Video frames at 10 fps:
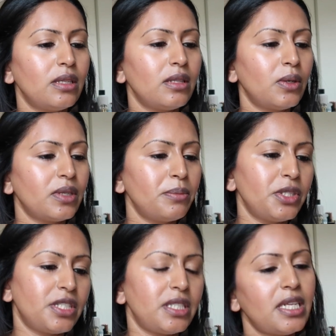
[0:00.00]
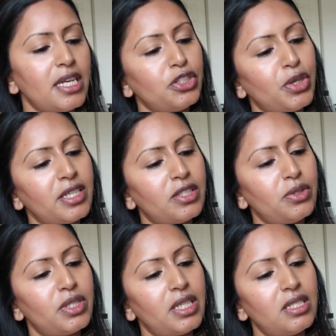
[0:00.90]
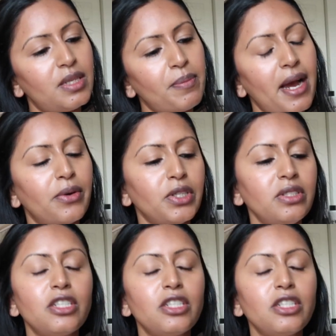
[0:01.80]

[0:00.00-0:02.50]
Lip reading: Laura Mercier translucent powder.